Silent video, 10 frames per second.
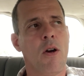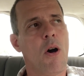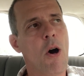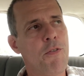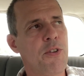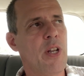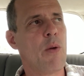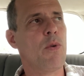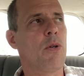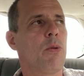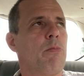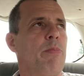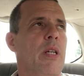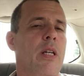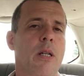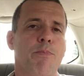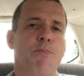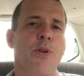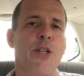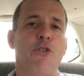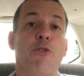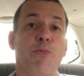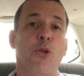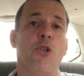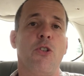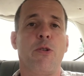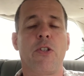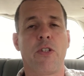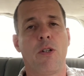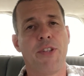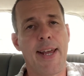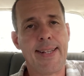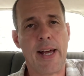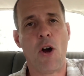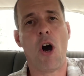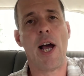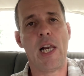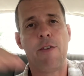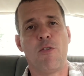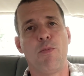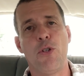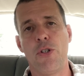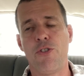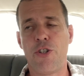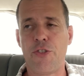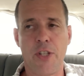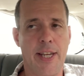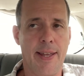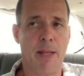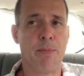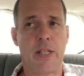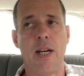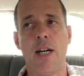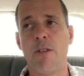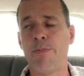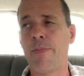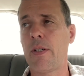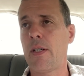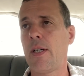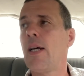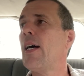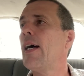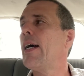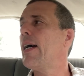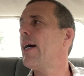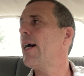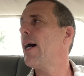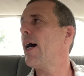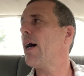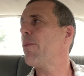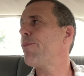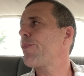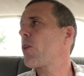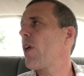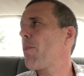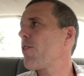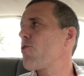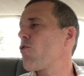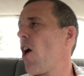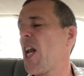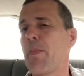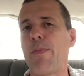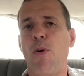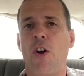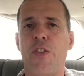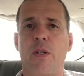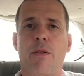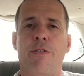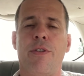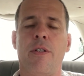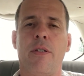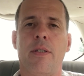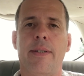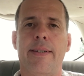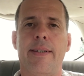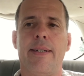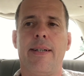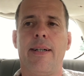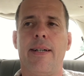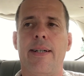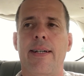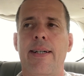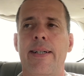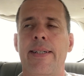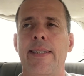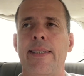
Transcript: often they will be in a pretty good mood because it'll take that high level mood just to get them to come. So they'll be trying to be positive, and